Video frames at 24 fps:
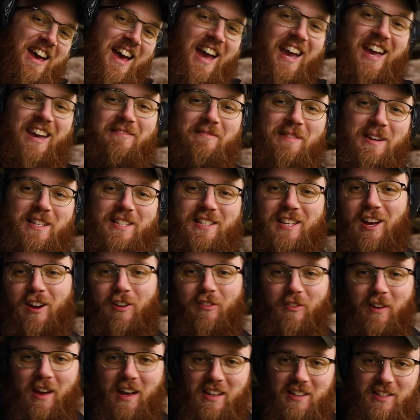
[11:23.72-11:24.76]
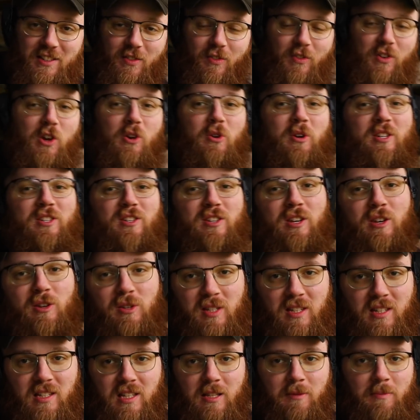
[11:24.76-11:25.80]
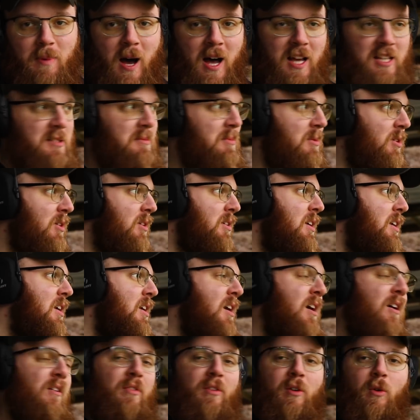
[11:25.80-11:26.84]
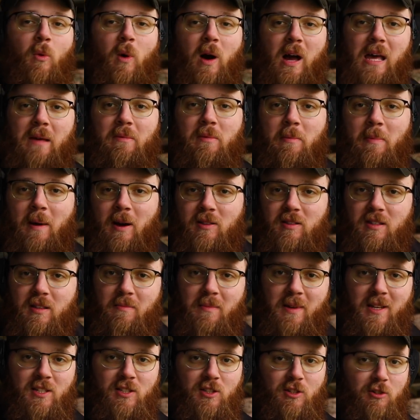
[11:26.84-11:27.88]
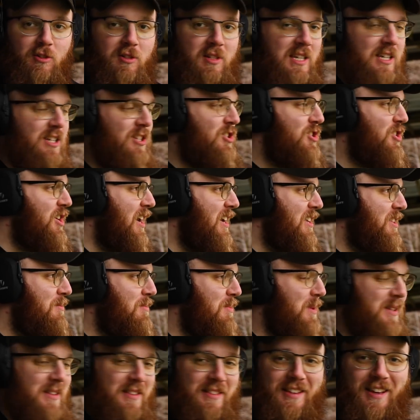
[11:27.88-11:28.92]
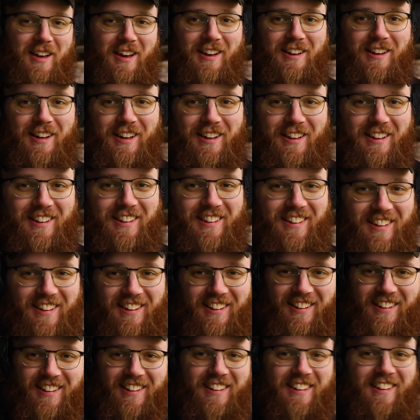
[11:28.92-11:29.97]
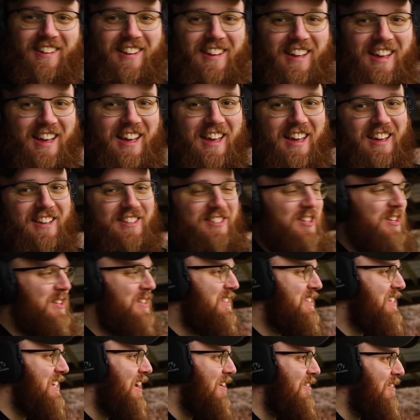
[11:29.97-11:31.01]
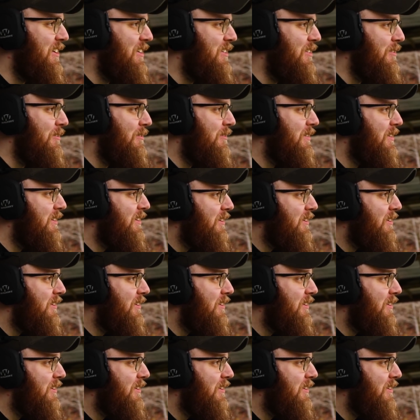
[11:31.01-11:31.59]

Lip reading: I give myself as few excuses as possible for why I'm about to miss 13 shots. But let's go ahead and see how I do.